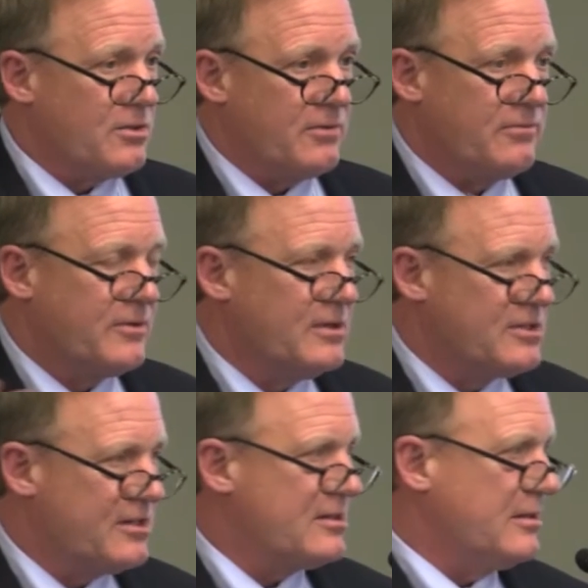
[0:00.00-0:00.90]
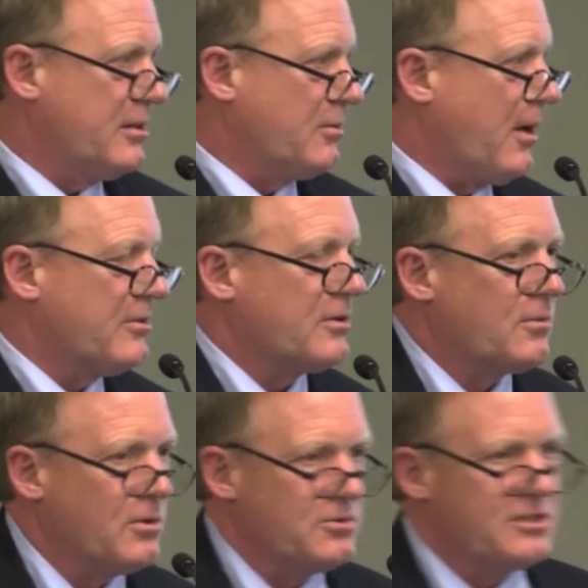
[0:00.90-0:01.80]
sort of consistently throughout the
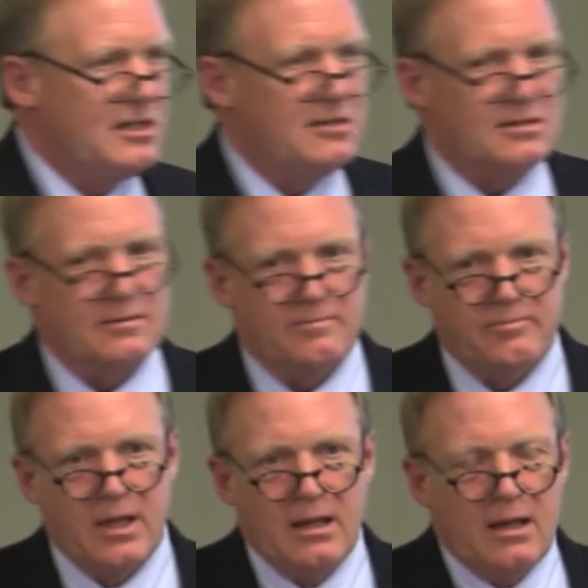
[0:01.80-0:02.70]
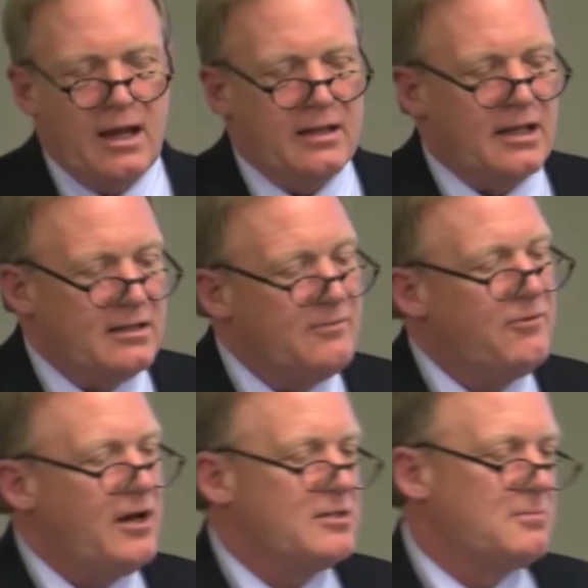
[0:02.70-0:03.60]
cruise season. And they did
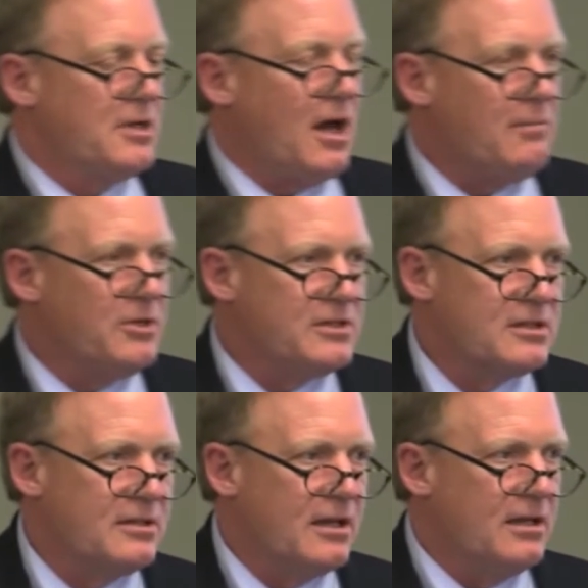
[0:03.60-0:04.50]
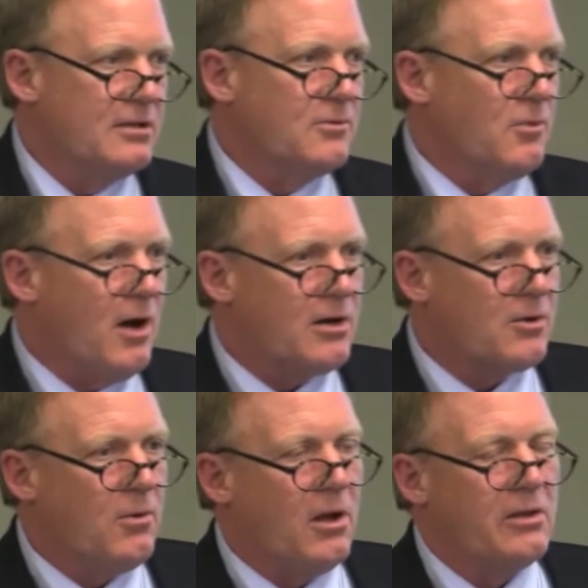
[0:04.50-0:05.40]
find some anomalies in the water
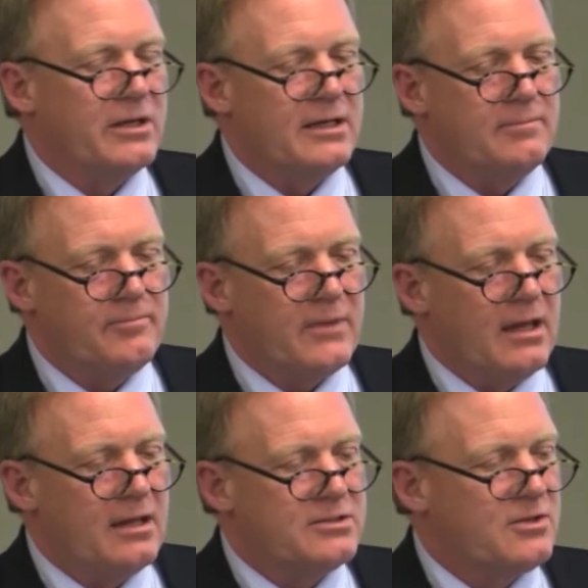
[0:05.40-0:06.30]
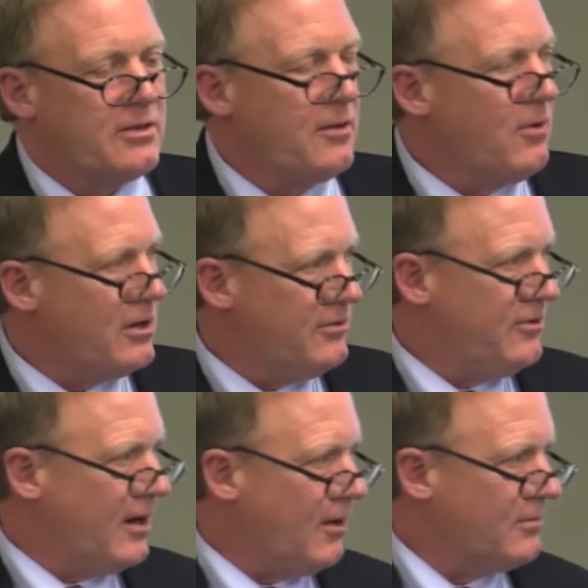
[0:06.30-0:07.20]
quality, and so they wanted to
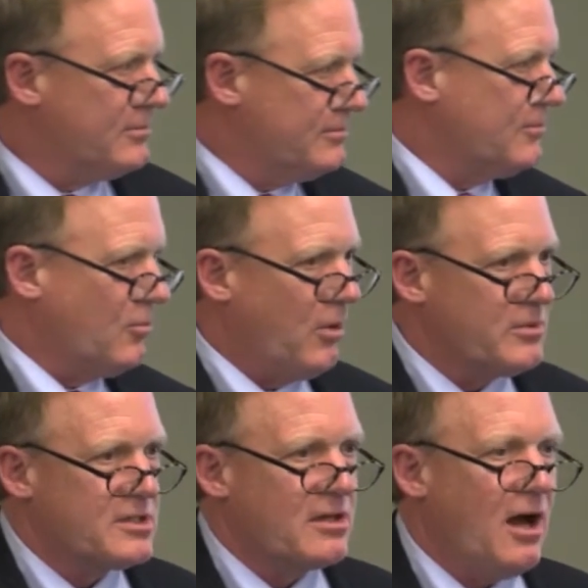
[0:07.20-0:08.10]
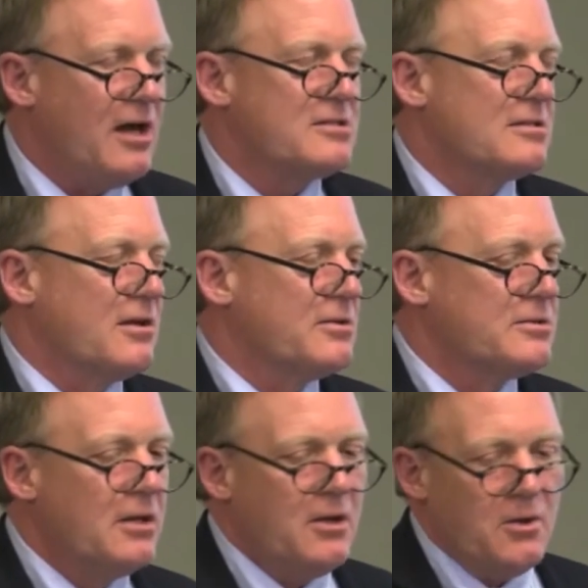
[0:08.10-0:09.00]
figure out what was the cause of
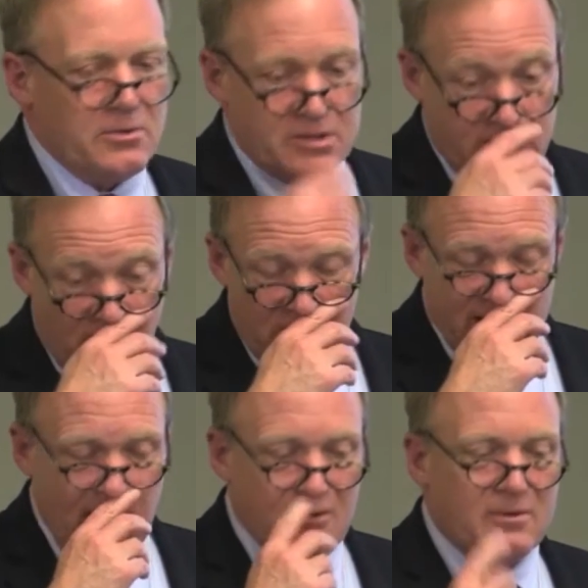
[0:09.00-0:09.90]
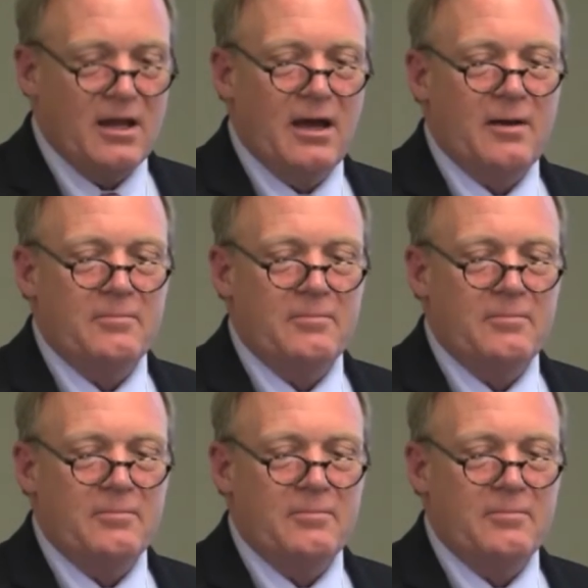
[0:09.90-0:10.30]
those. Well, as it turned out,